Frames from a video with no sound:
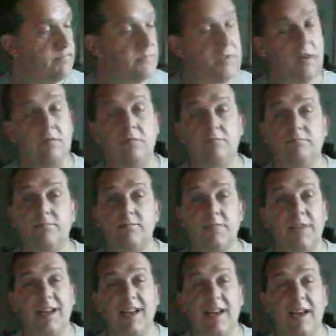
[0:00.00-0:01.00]
So
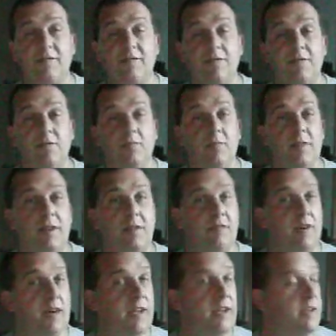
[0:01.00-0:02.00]
can have fun with it
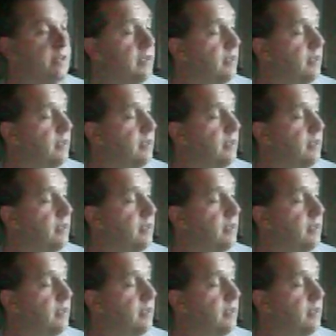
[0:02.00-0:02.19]
really.